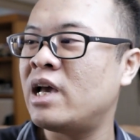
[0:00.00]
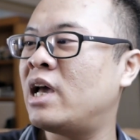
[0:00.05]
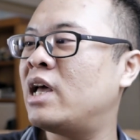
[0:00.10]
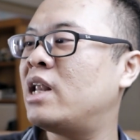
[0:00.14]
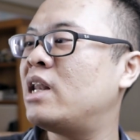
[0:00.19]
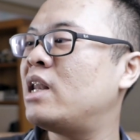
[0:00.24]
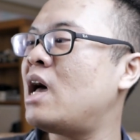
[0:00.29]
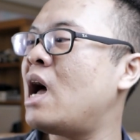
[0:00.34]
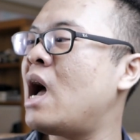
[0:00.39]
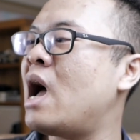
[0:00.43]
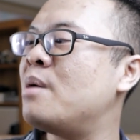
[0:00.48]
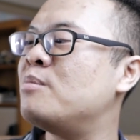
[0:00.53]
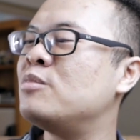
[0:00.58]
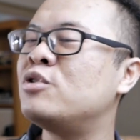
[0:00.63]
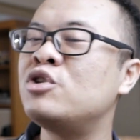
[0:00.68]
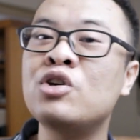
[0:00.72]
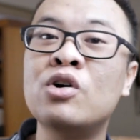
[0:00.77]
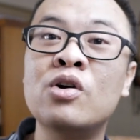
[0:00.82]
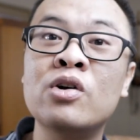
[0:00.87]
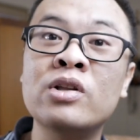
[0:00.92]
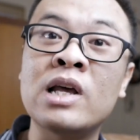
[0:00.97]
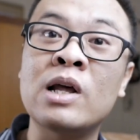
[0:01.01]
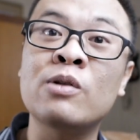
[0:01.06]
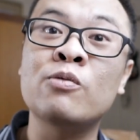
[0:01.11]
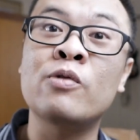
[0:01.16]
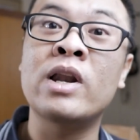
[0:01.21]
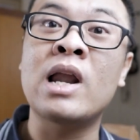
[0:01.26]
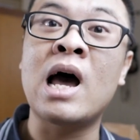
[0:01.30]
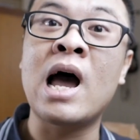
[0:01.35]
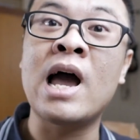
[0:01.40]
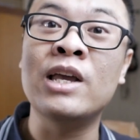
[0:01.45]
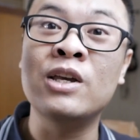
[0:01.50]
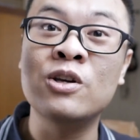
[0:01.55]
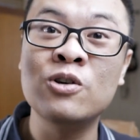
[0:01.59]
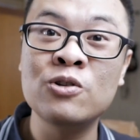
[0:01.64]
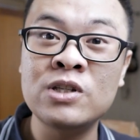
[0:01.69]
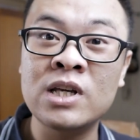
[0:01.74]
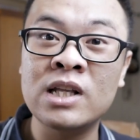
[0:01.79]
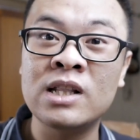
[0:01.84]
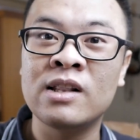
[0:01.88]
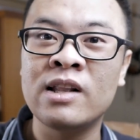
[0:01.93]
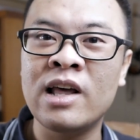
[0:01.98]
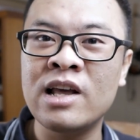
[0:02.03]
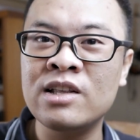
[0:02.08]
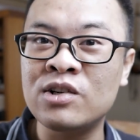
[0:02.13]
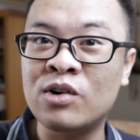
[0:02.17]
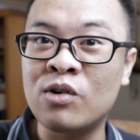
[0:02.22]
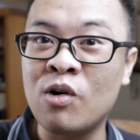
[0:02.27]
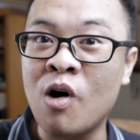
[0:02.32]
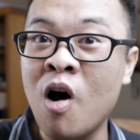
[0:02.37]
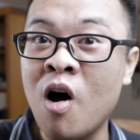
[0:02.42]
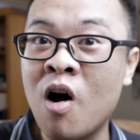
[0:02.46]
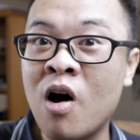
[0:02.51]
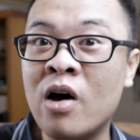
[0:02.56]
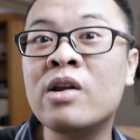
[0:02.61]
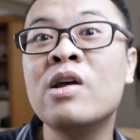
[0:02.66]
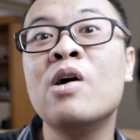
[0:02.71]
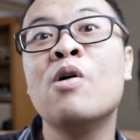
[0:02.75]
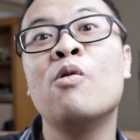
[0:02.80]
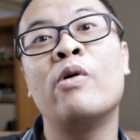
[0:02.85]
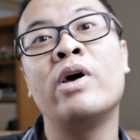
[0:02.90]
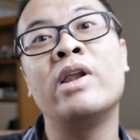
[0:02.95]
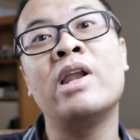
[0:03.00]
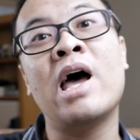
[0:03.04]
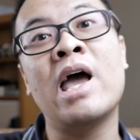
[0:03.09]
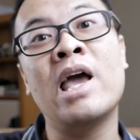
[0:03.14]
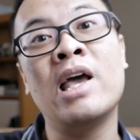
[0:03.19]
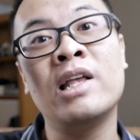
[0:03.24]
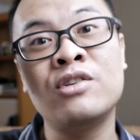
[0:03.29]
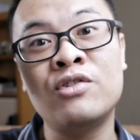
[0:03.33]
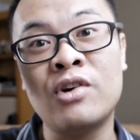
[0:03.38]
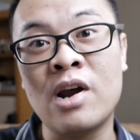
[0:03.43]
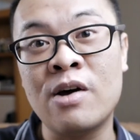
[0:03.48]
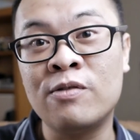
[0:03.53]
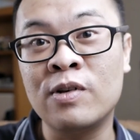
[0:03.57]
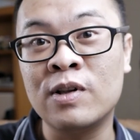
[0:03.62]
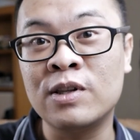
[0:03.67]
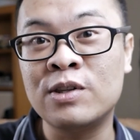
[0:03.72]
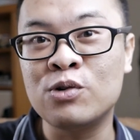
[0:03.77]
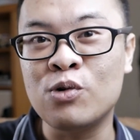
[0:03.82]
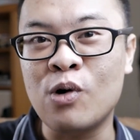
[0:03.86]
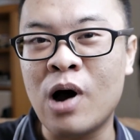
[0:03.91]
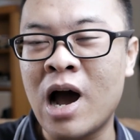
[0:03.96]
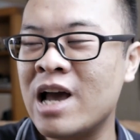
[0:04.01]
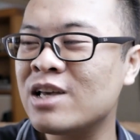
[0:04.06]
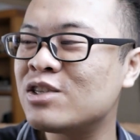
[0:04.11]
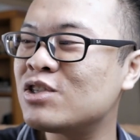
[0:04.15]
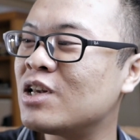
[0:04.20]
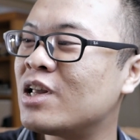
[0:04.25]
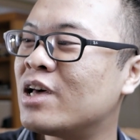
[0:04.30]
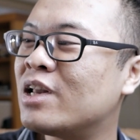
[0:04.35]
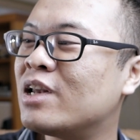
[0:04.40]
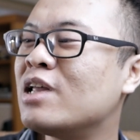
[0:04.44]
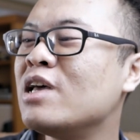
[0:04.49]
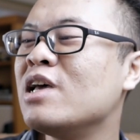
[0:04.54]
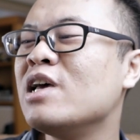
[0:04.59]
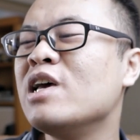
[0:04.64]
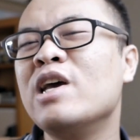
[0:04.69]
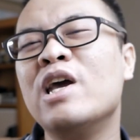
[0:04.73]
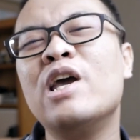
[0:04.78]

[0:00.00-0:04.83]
and I'm sure that when I use it later on when I travel to Iceland,